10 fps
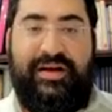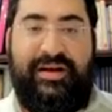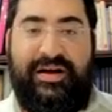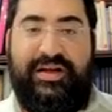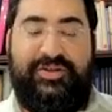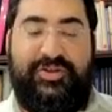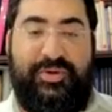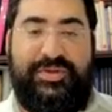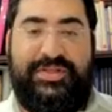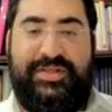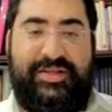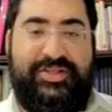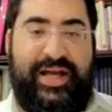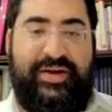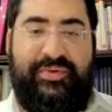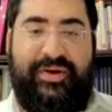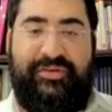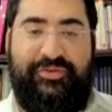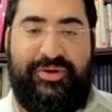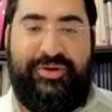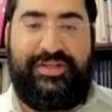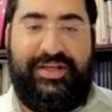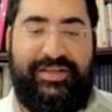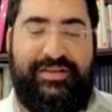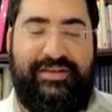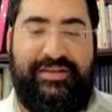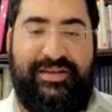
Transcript: on Tuesday, January 14.